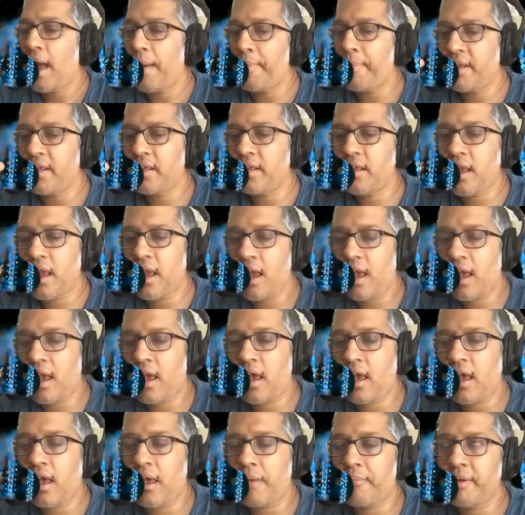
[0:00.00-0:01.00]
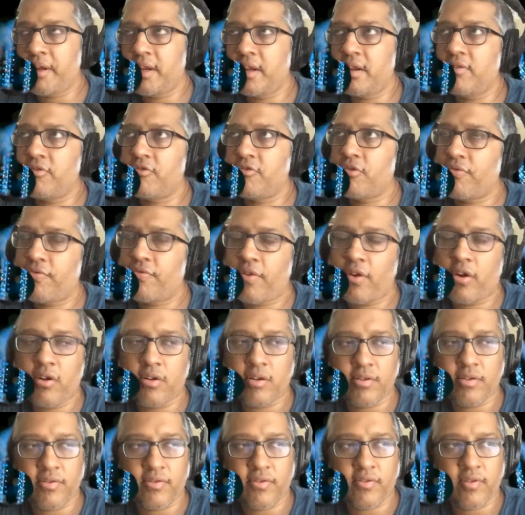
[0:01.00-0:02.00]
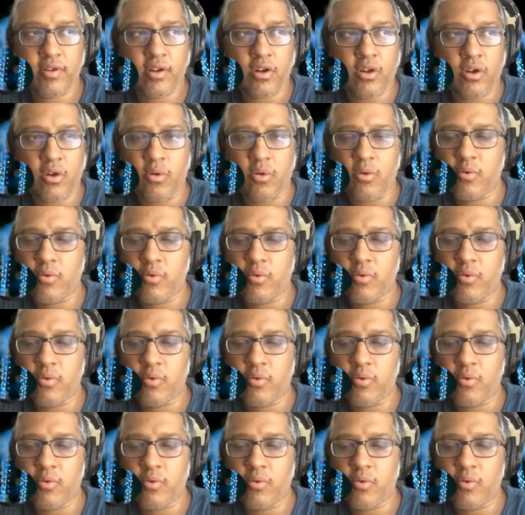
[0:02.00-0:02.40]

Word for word: mean, yeah, I mean, insofar as, you know,